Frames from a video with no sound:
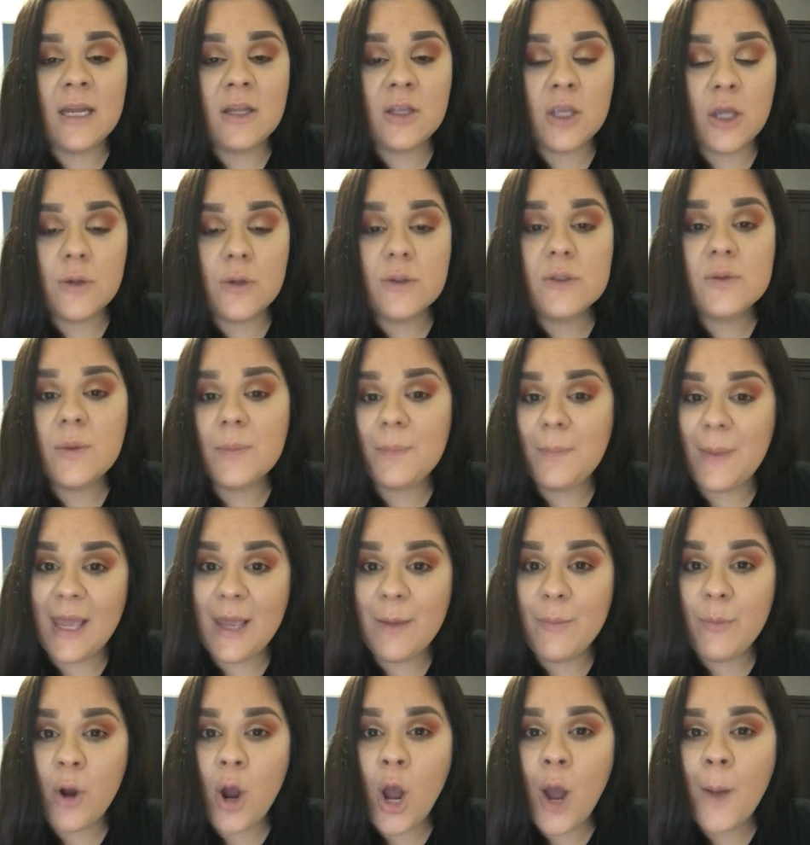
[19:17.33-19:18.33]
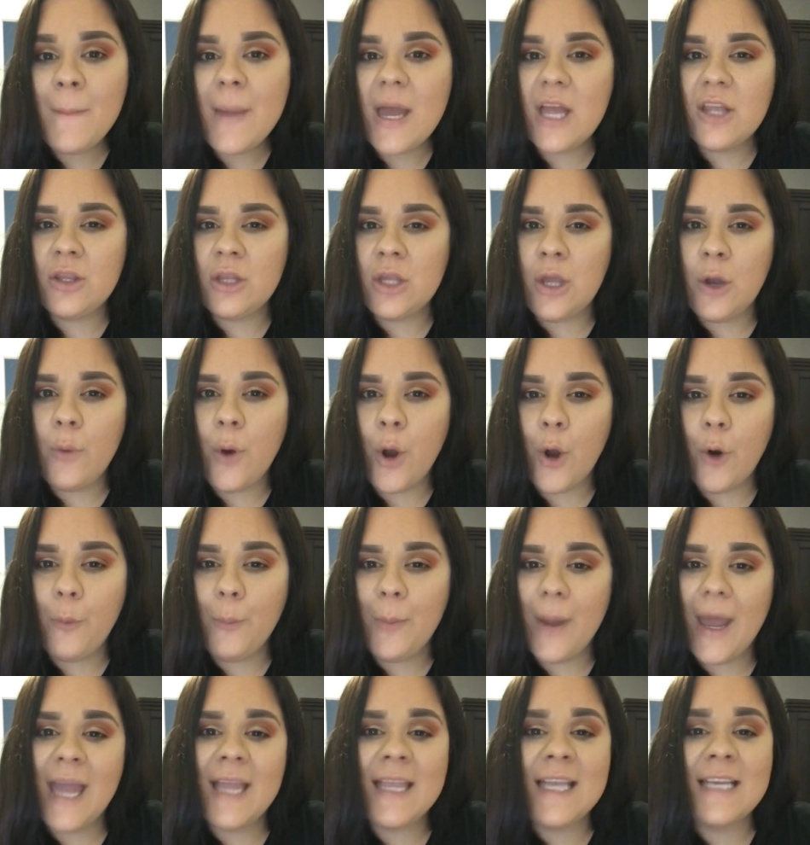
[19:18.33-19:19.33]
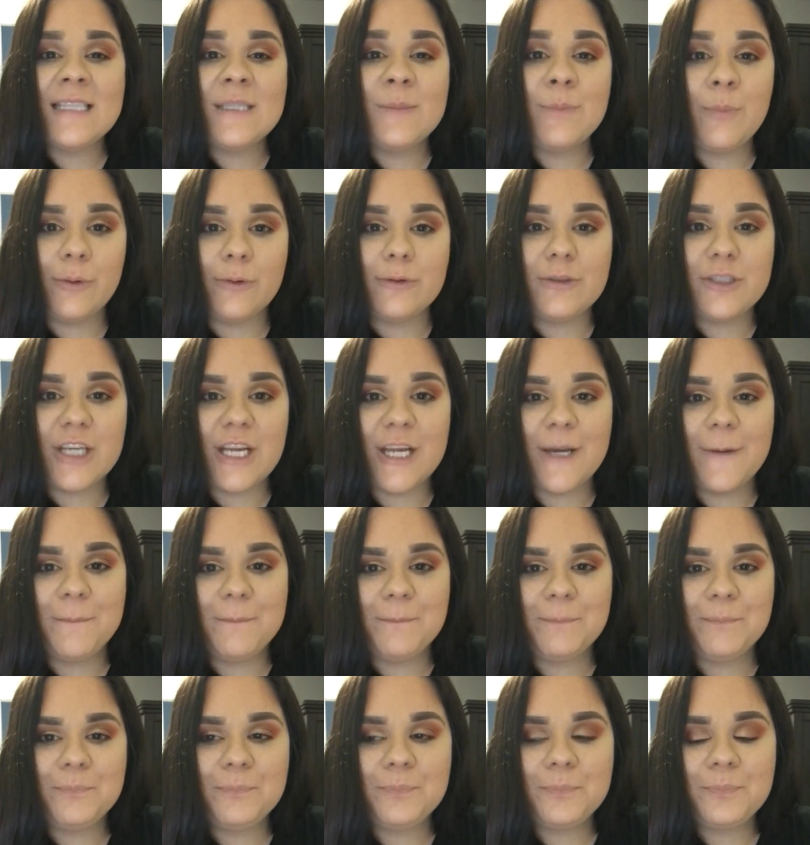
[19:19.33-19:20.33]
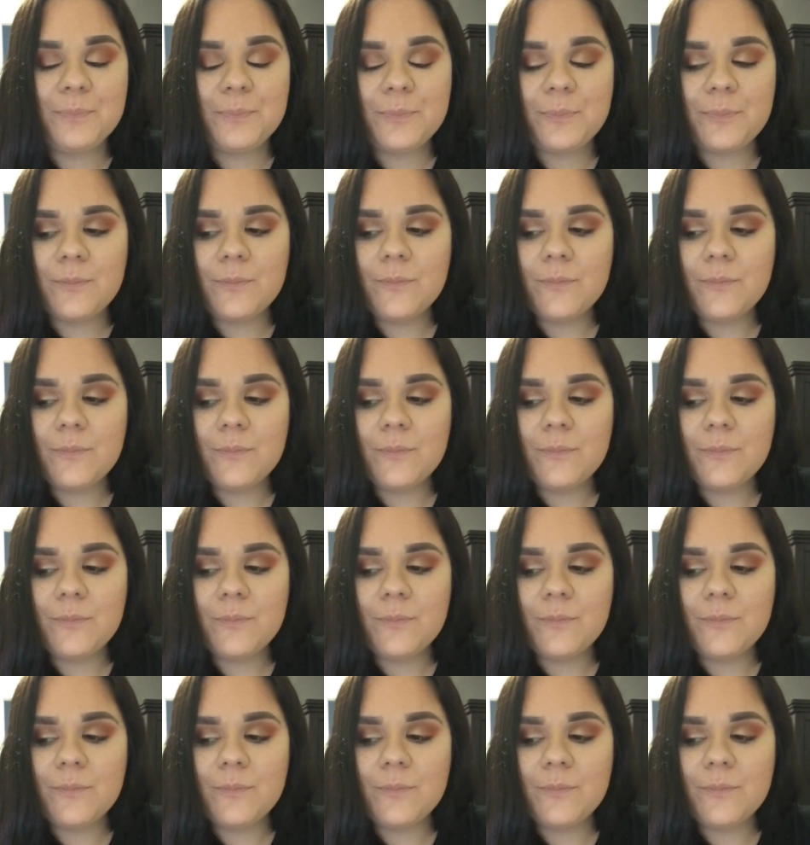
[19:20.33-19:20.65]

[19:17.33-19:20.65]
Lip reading: who are diagnosed with pProm no hope, and it's bullshit.